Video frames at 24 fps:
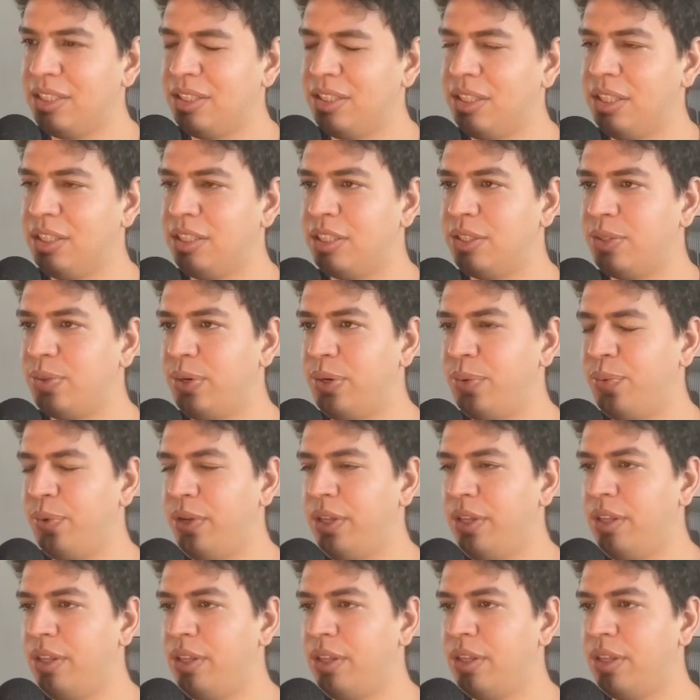the screen
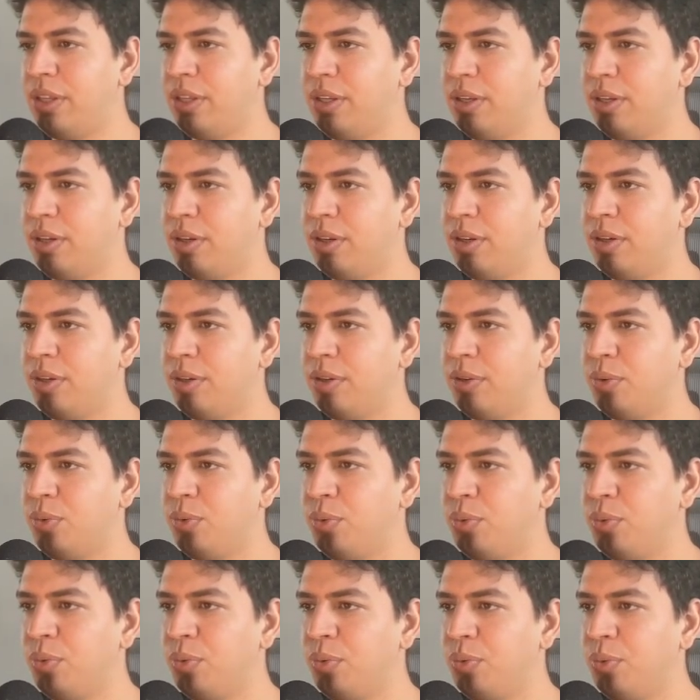width
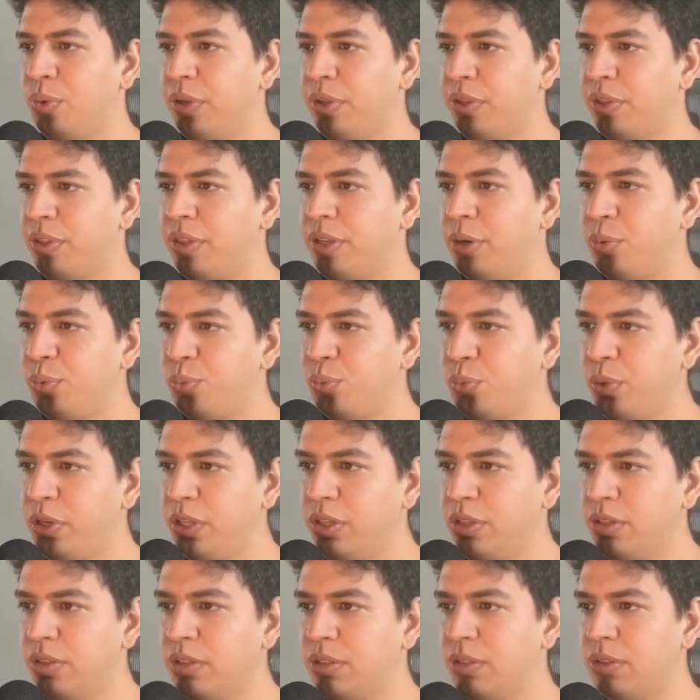with the
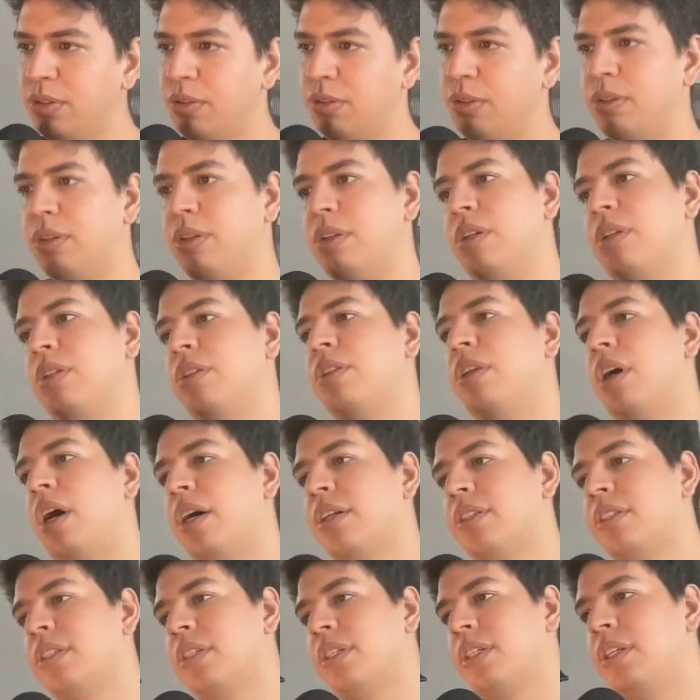window
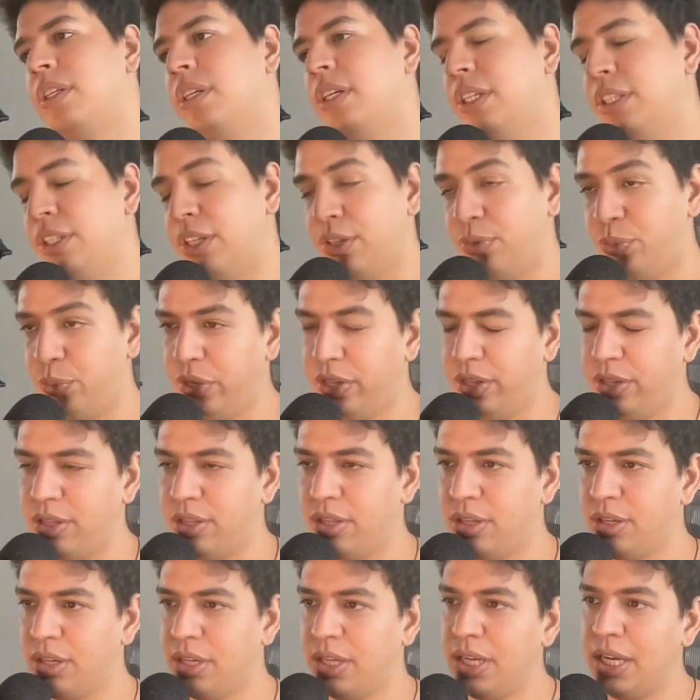dot inner width.
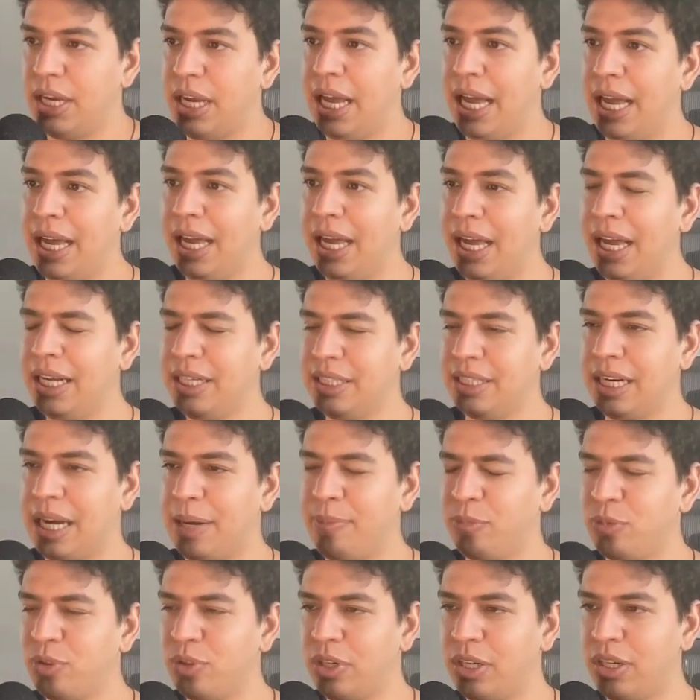And
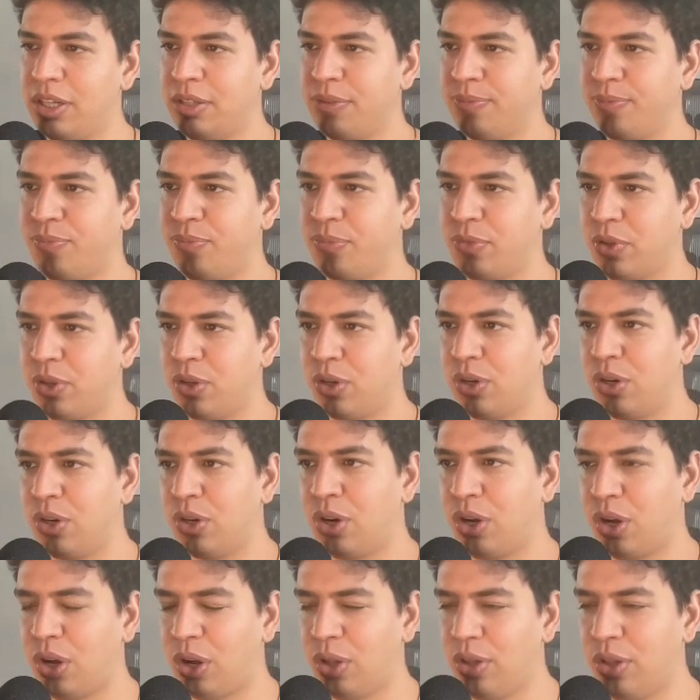I'm gonna
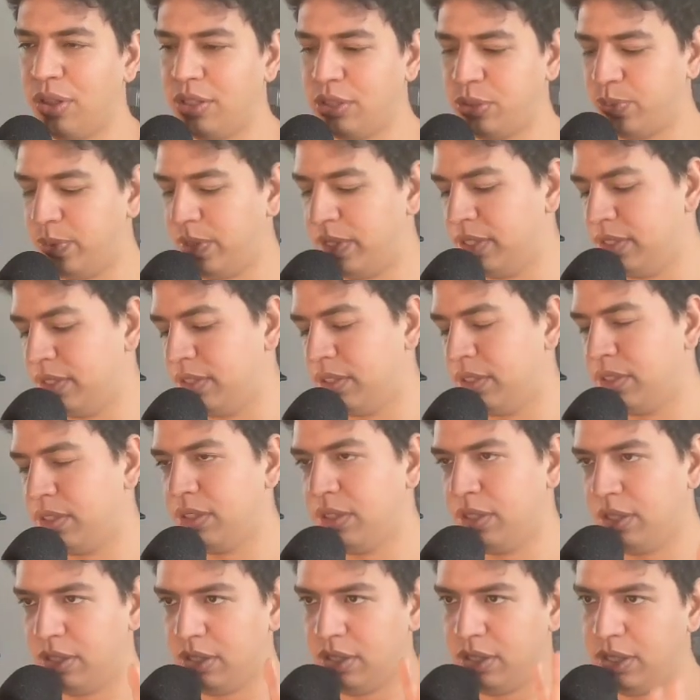call this one
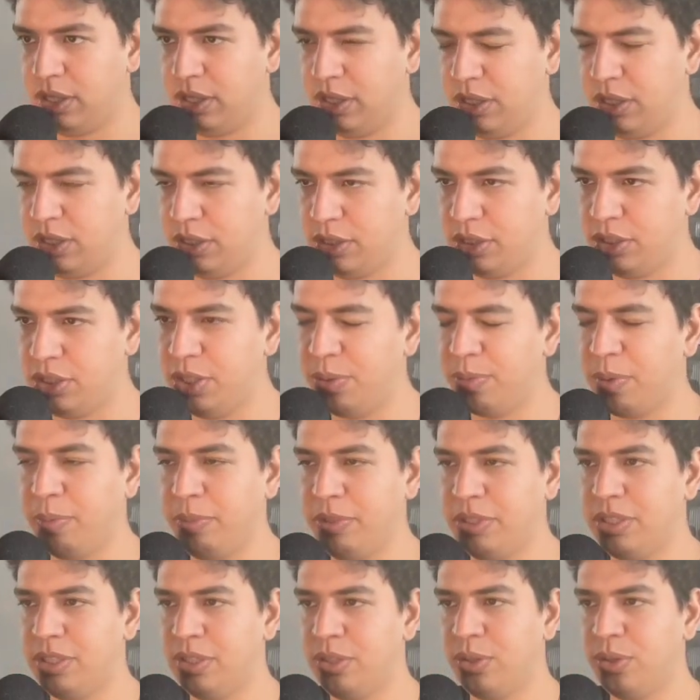in 2
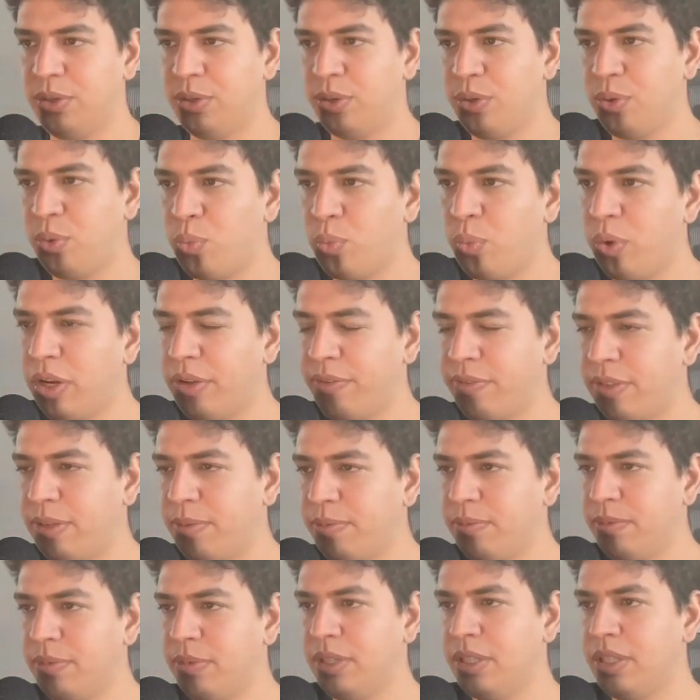moments. One of
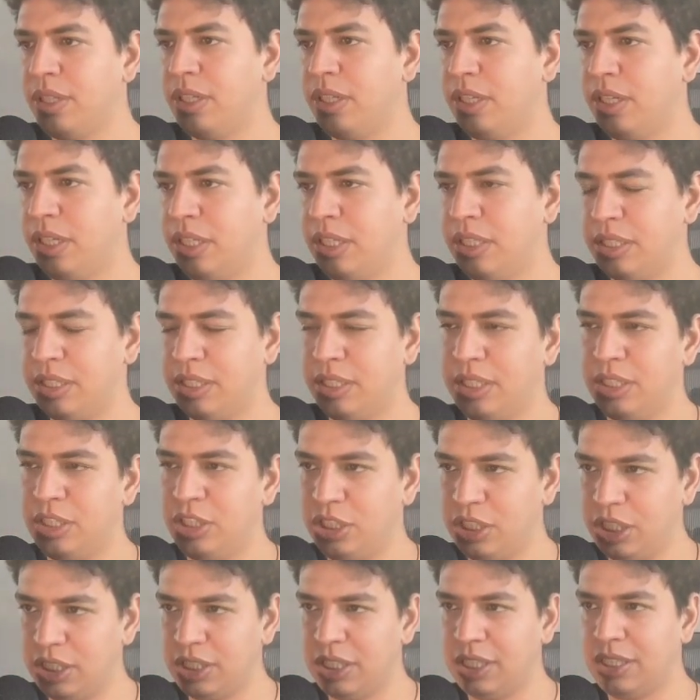them is
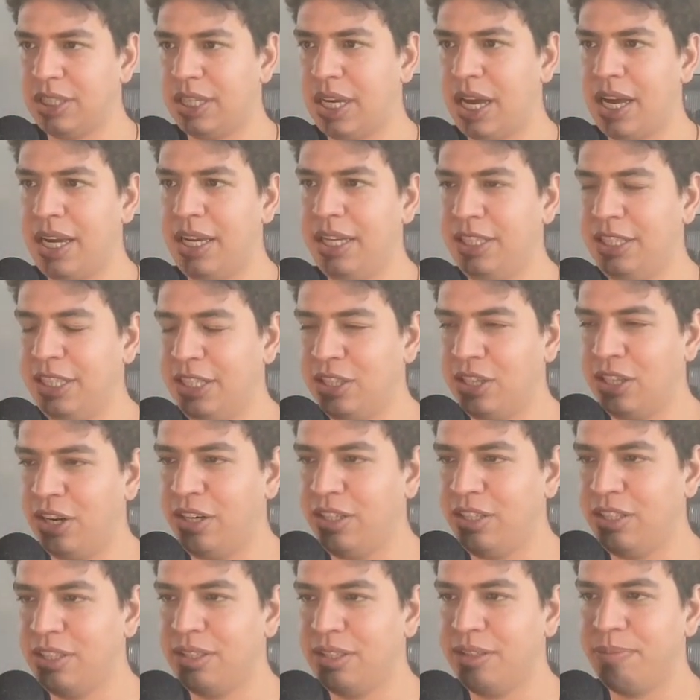just as I declare
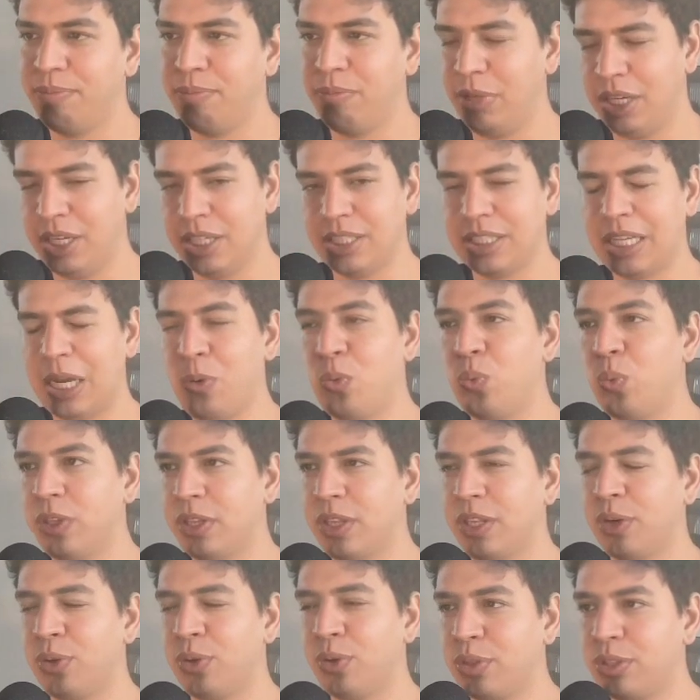it, because I want
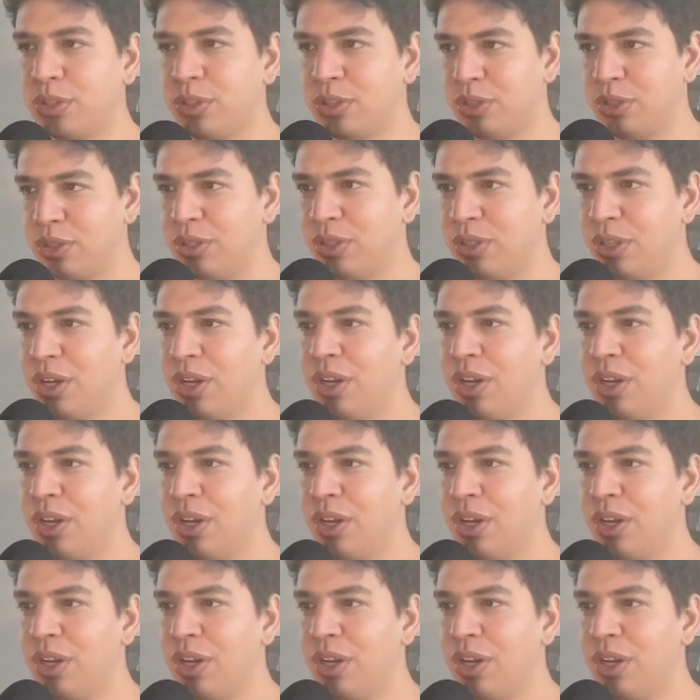the hook to